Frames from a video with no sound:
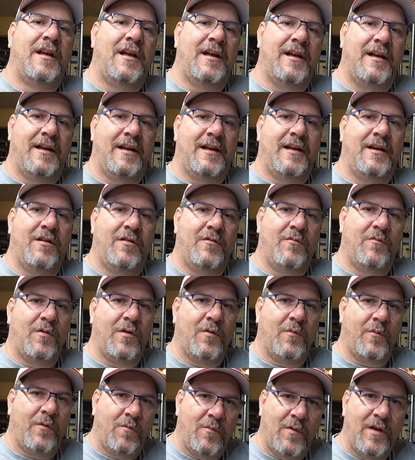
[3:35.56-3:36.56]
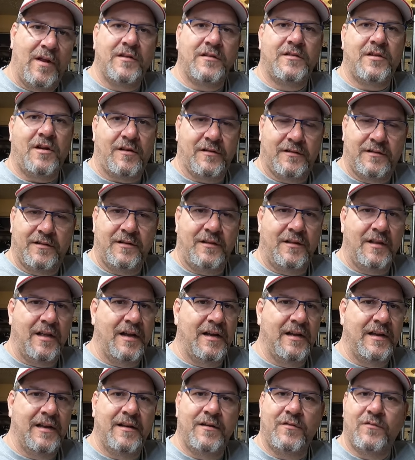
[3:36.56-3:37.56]
uh, where we went and talked to the
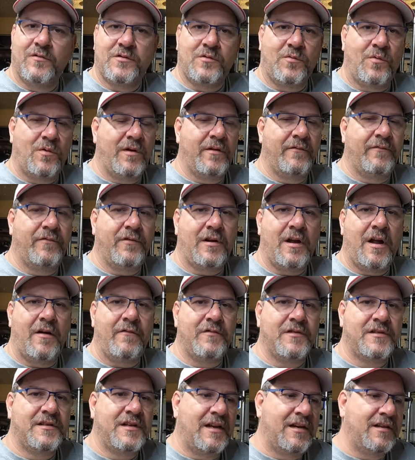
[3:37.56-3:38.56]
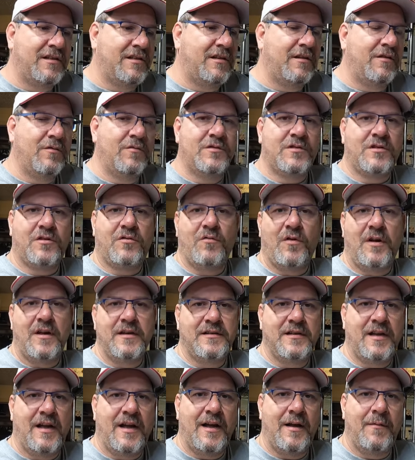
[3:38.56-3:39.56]
lady, and it was a wonderful conversation. It was a
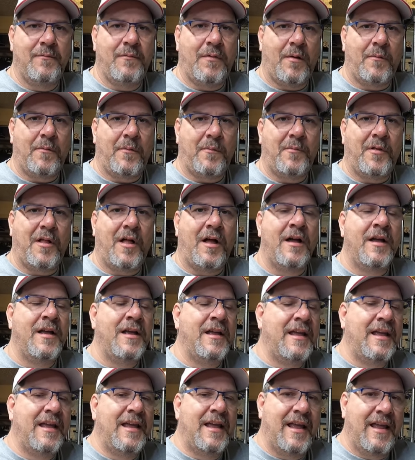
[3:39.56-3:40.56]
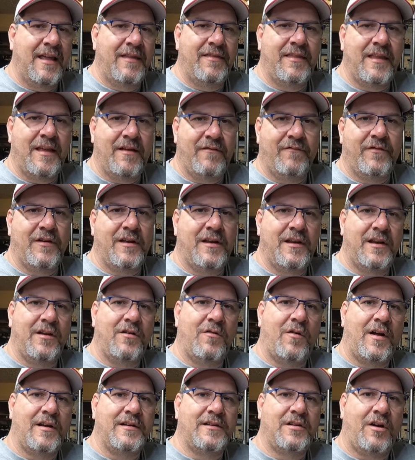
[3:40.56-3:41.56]
great time, blah, blah, blah. In that
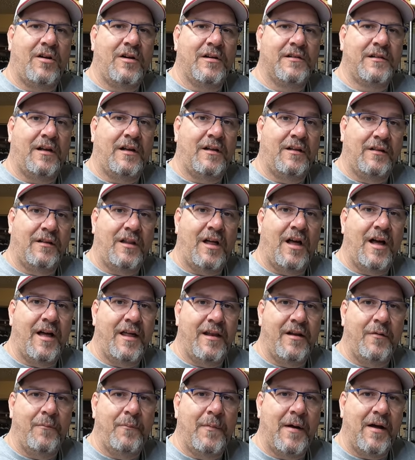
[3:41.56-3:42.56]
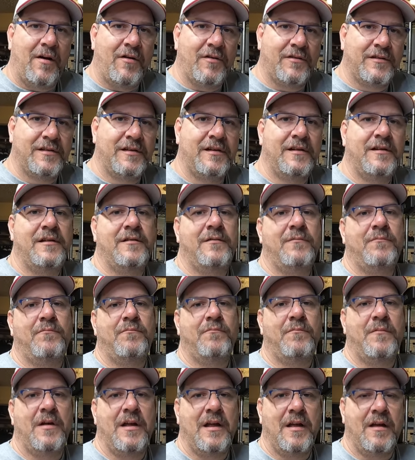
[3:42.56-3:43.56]
video, I talked a lot about
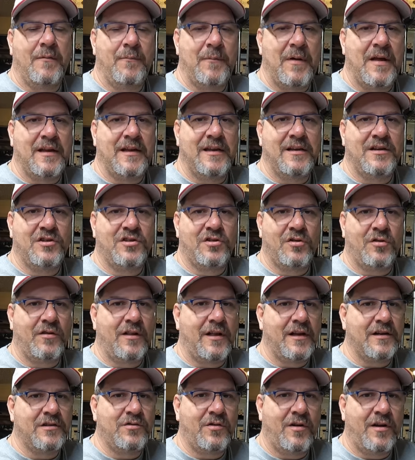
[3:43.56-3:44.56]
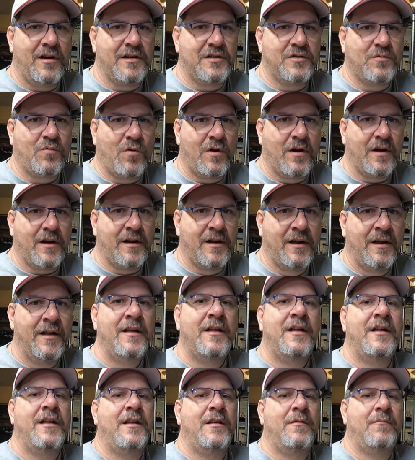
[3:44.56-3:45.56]
ma- uh, making sure electronics work,
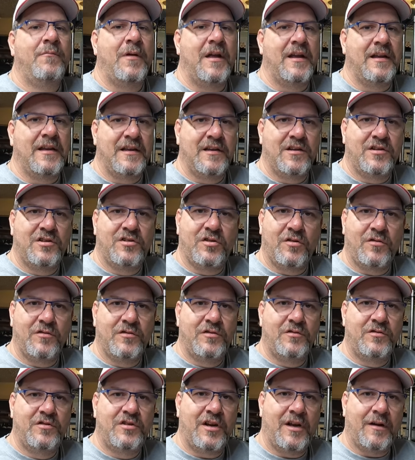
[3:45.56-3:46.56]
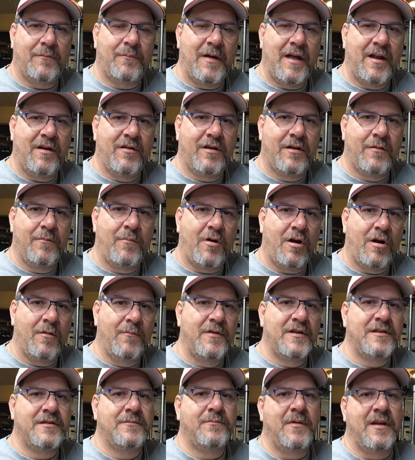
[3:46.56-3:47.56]
making sure to check battery
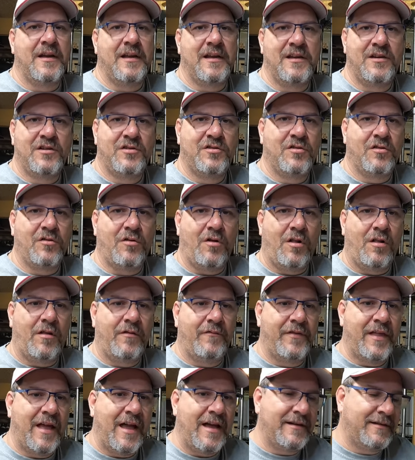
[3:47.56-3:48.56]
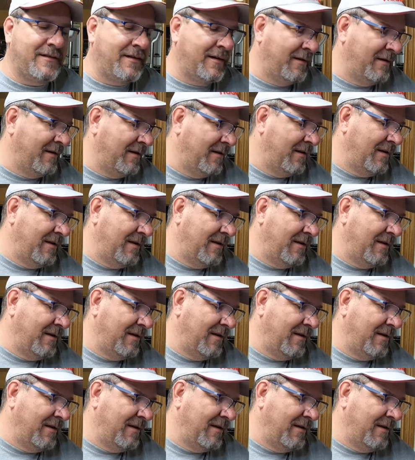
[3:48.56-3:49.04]
compartments, making and sure boxes. all of that,